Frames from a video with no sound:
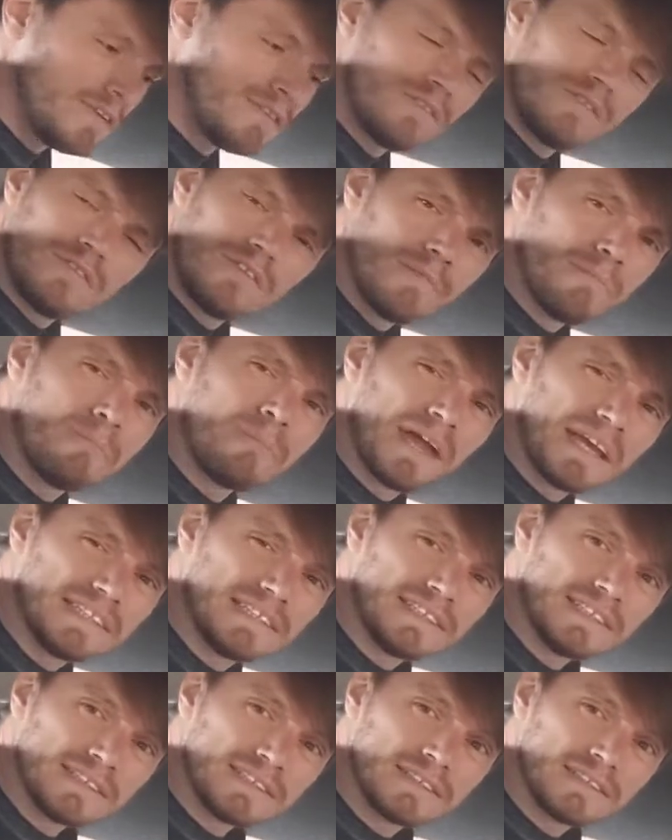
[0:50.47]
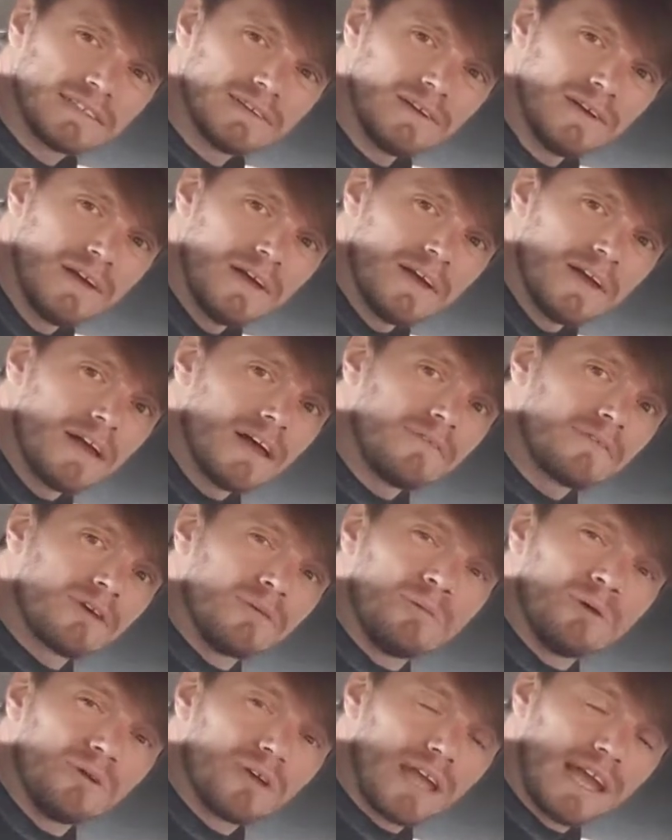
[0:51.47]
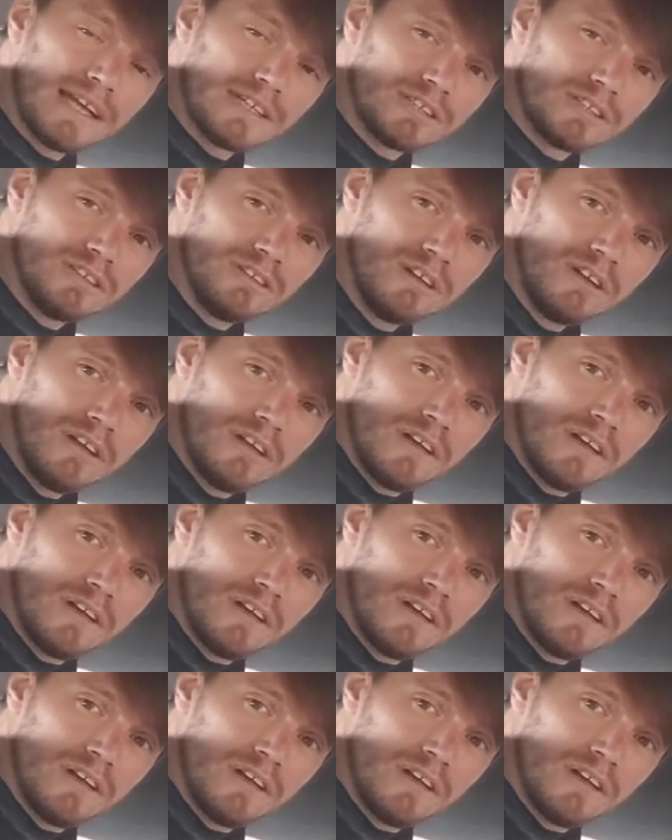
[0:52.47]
This is the basics of communication.